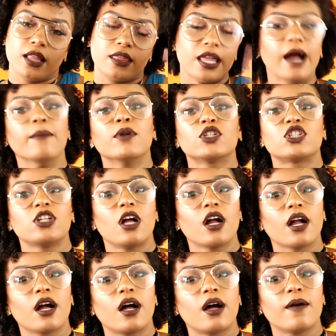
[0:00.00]
that much
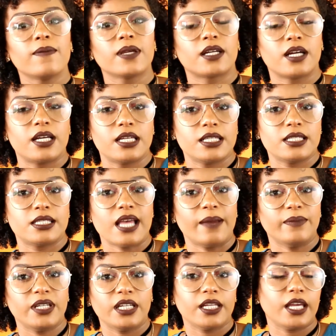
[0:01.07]
longer because,
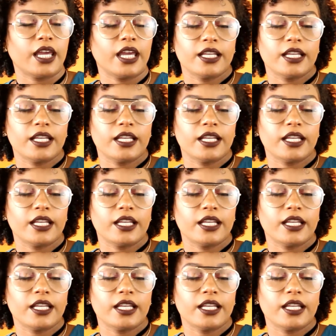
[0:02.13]
I mean,